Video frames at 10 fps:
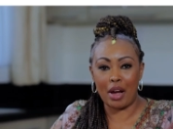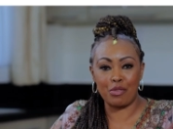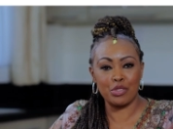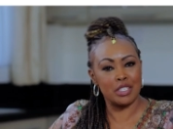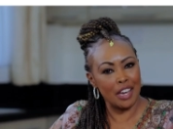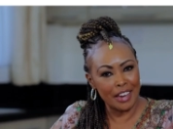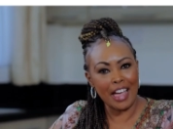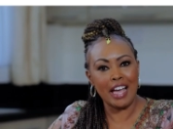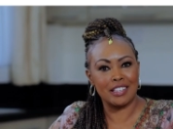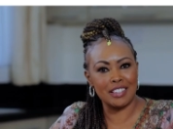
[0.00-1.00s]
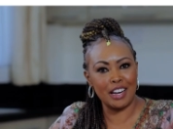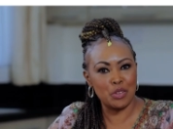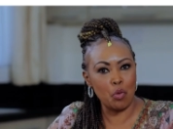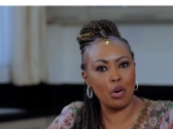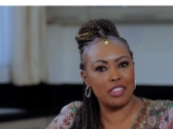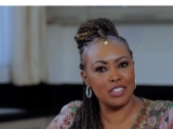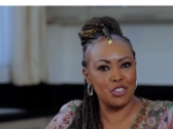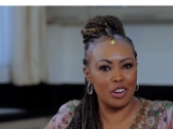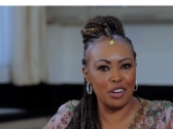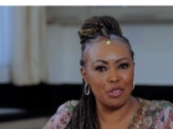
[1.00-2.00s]
Pak for saying, yes, let's walk this
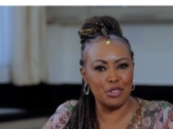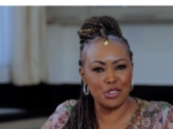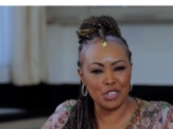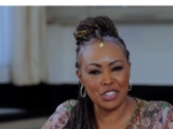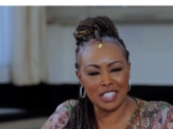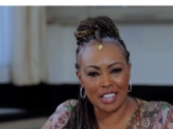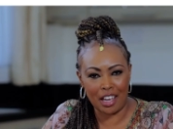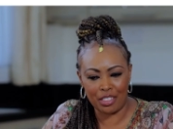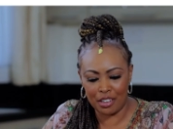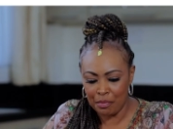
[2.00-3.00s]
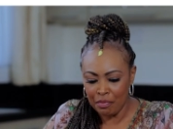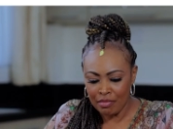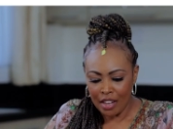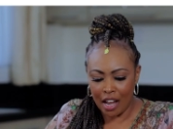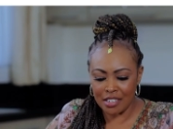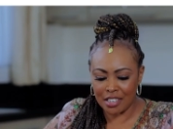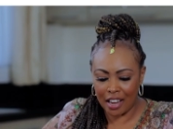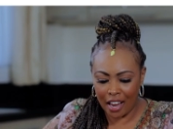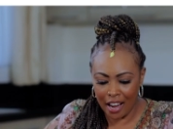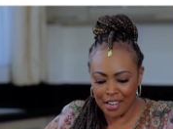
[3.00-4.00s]
journey of nutrition together. And to
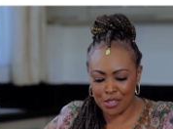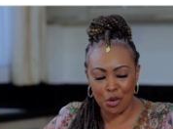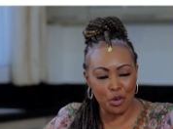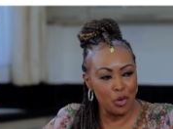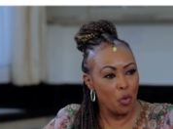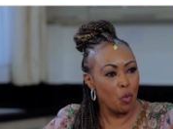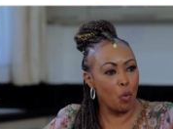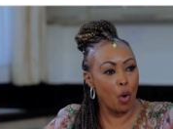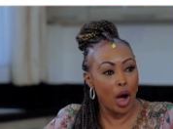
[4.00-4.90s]
Kate who,